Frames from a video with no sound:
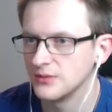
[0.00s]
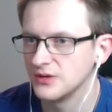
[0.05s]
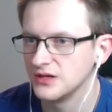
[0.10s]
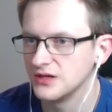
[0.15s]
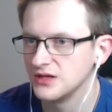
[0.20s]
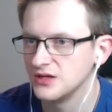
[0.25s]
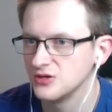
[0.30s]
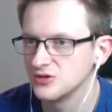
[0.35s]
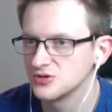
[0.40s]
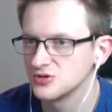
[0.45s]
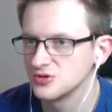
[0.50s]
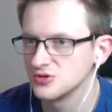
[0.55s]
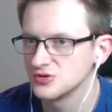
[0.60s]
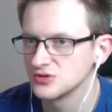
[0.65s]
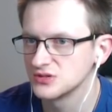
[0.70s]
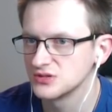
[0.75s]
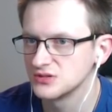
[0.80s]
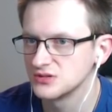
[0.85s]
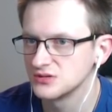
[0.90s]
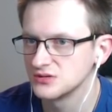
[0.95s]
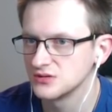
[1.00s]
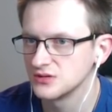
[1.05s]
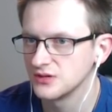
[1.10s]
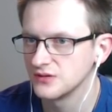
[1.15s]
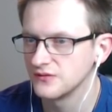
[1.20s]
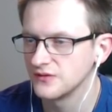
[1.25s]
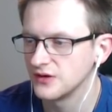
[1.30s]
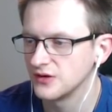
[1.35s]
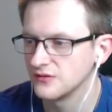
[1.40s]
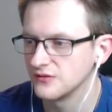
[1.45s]
he also used a
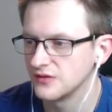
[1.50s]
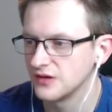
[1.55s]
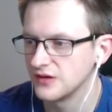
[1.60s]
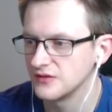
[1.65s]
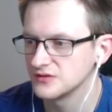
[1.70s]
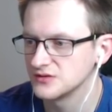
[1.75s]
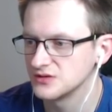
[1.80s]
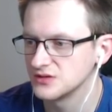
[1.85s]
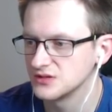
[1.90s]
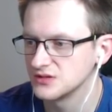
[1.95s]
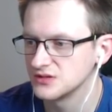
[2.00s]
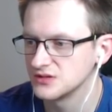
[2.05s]
fan of knives that